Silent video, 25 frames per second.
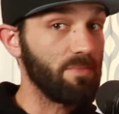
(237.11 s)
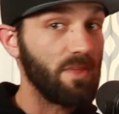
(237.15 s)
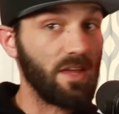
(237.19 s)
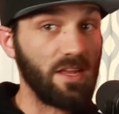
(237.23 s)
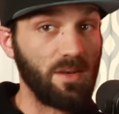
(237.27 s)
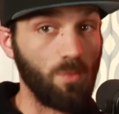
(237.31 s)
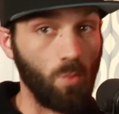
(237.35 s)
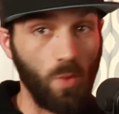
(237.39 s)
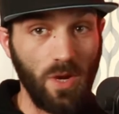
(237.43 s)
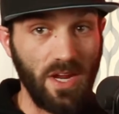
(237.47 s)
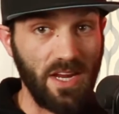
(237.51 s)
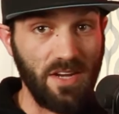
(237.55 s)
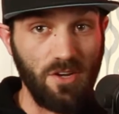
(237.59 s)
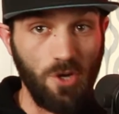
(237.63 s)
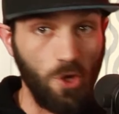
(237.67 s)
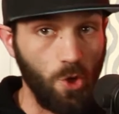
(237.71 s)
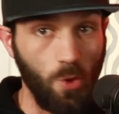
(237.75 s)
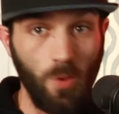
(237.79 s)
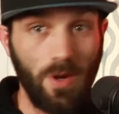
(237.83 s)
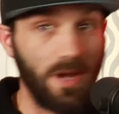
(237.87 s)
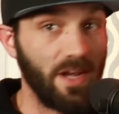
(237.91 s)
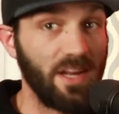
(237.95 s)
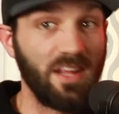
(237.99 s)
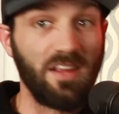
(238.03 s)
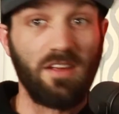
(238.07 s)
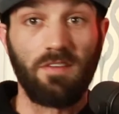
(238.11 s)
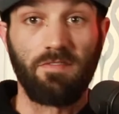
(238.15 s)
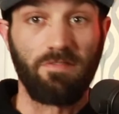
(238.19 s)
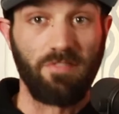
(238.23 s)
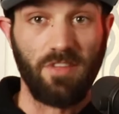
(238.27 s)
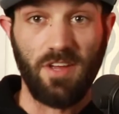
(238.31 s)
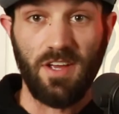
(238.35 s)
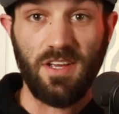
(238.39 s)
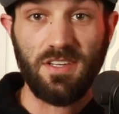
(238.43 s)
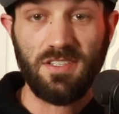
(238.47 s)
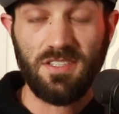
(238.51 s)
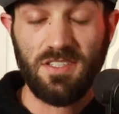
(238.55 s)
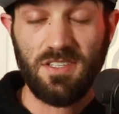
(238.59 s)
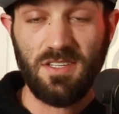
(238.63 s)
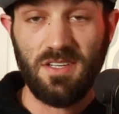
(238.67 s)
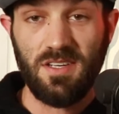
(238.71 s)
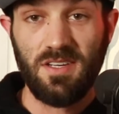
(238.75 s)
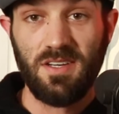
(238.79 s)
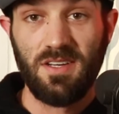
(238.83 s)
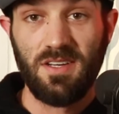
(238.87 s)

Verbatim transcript: that we knew any of this.